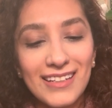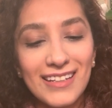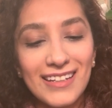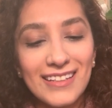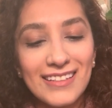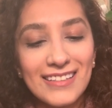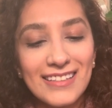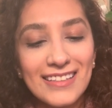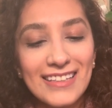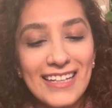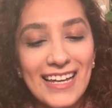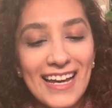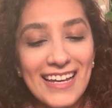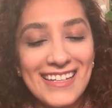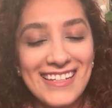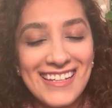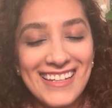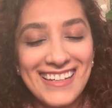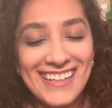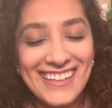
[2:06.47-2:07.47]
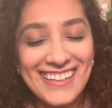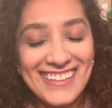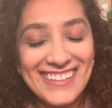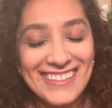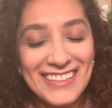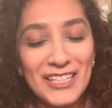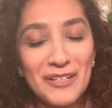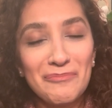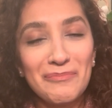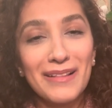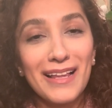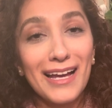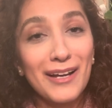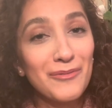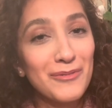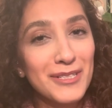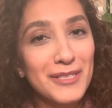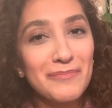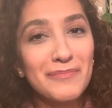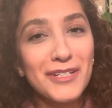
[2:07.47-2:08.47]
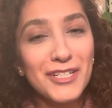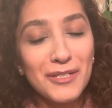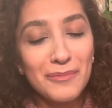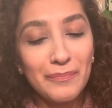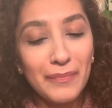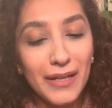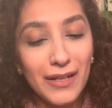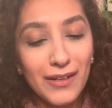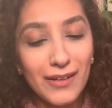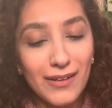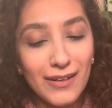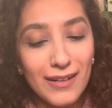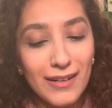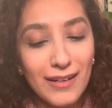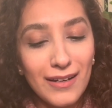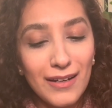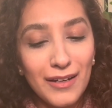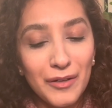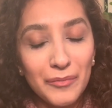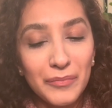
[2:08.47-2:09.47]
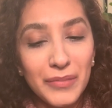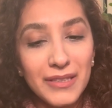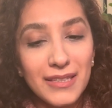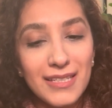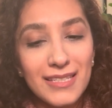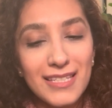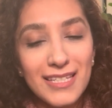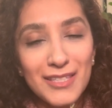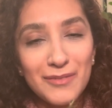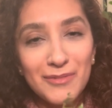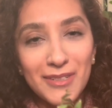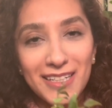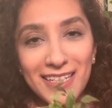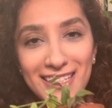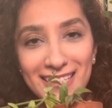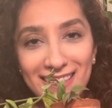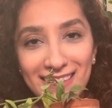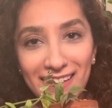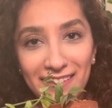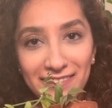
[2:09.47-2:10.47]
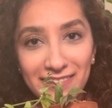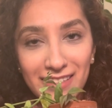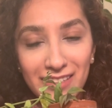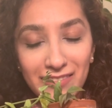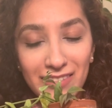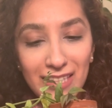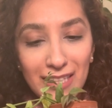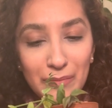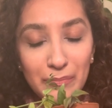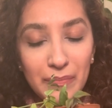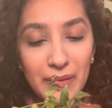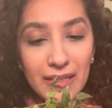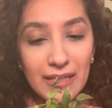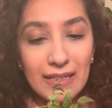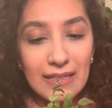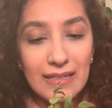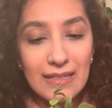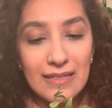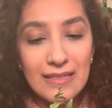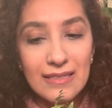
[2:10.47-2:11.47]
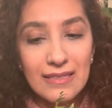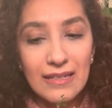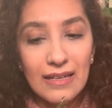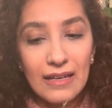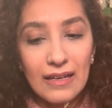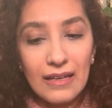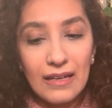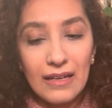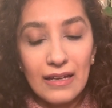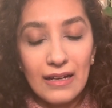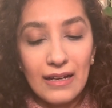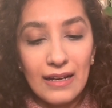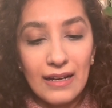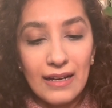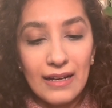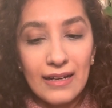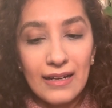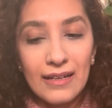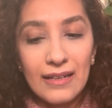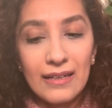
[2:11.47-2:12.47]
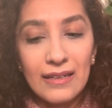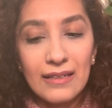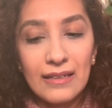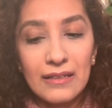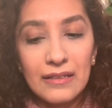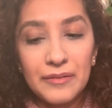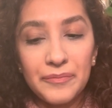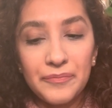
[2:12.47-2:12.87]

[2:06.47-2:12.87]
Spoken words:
the plant was much bigger, but this is what is left of it, because I